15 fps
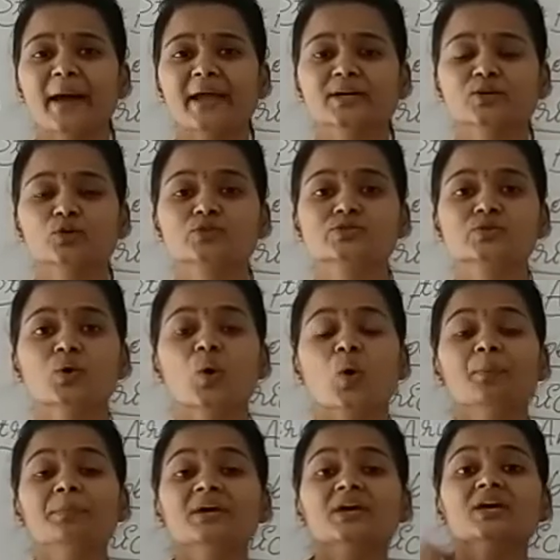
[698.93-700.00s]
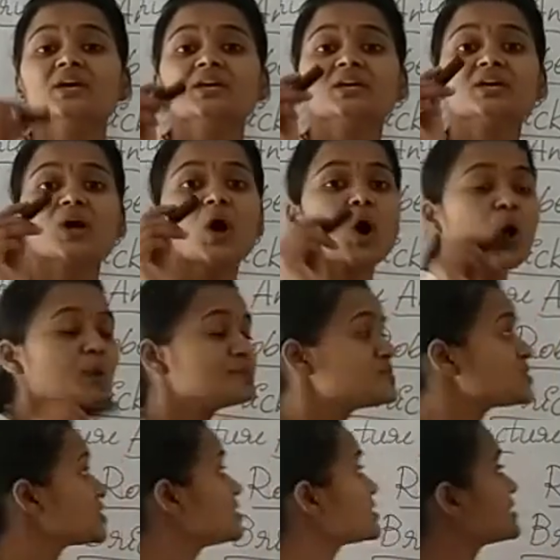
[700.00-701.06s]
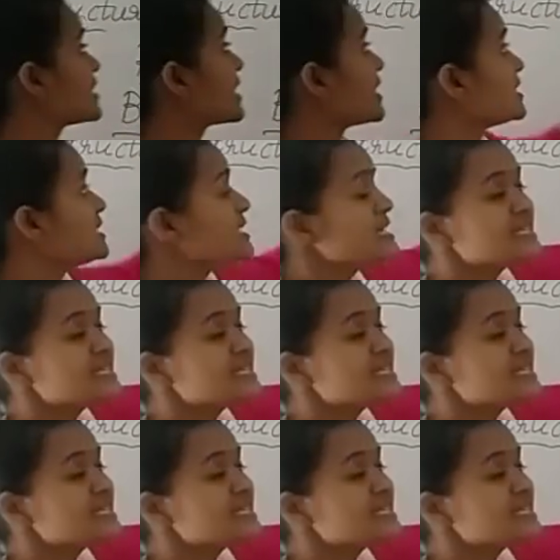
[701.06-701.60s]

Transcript: microscope, he observed it.